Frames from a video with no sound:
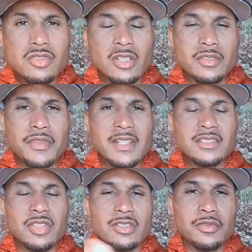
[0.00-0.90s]
Children
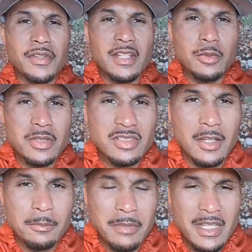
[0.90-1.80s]
Philly, Children Philly,
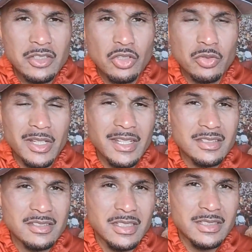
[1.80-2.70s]
what's up, man?
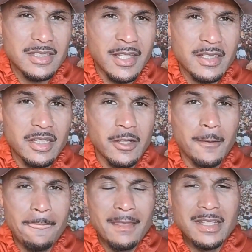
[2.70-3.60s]
USCJ
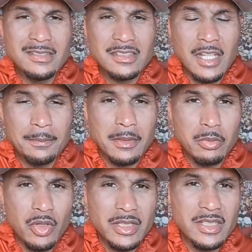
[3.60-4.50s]
here. It's the top of
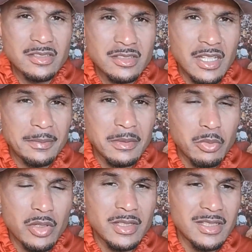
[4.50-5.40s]
the morning. It's the top of
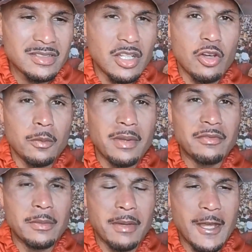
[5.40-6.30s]
the morning. Listen, I hope
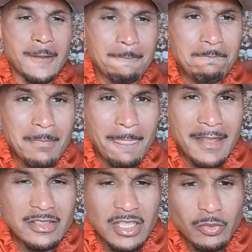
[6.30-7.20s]
everybody
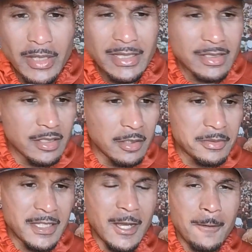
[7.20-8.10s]
is getting ready to get
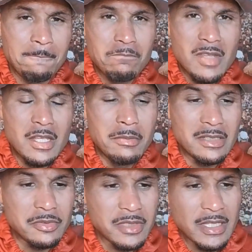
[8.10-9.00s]
up, get out, and
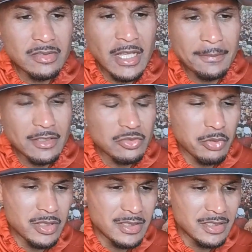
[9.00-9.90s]
make some things happen
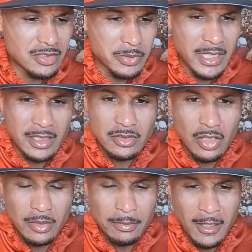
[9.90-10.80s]
this morning. Listen, we got to
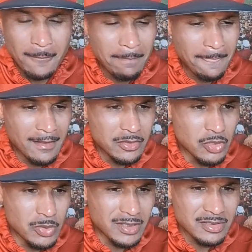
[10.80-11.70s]
talk about
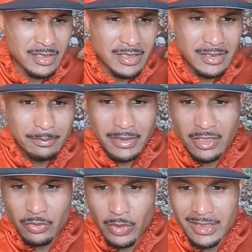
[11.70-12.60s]
USC
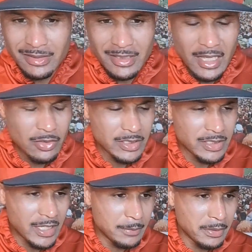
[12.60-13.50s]
being ranked now
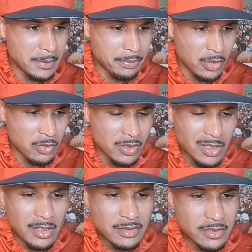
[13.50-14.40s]
in the AP poll
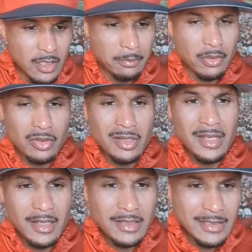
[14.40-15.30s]
number
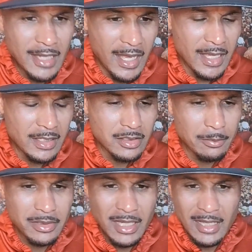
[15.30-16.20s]
nine.
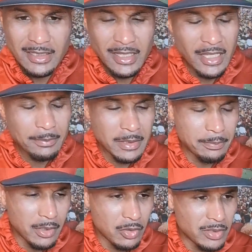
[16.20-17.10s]
Number nine in the
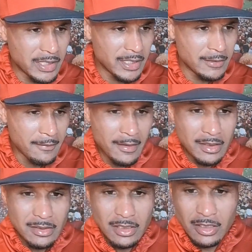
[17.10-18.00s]
AP poll. And
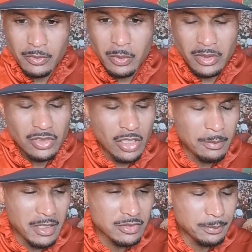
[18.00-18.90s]
look, we want to
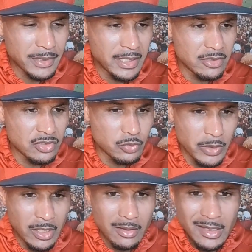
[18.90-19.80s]
talk about some players as
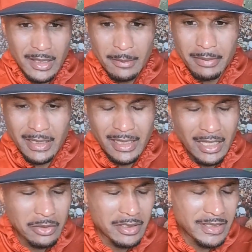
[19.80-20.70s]
well being
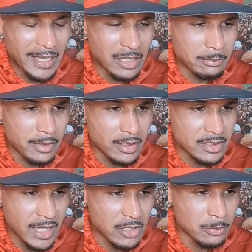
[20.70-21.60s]
held account-
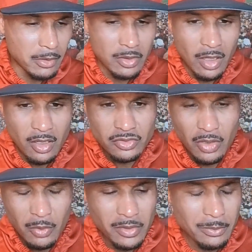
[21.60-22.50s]
accountable.
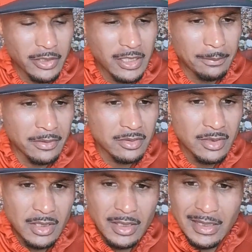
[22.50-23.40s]
Also, I want to bring up a,
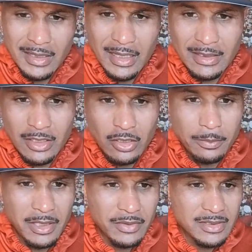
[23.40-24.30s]
a
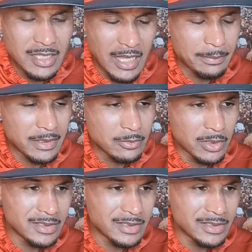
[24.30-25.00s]
little bit of a topic.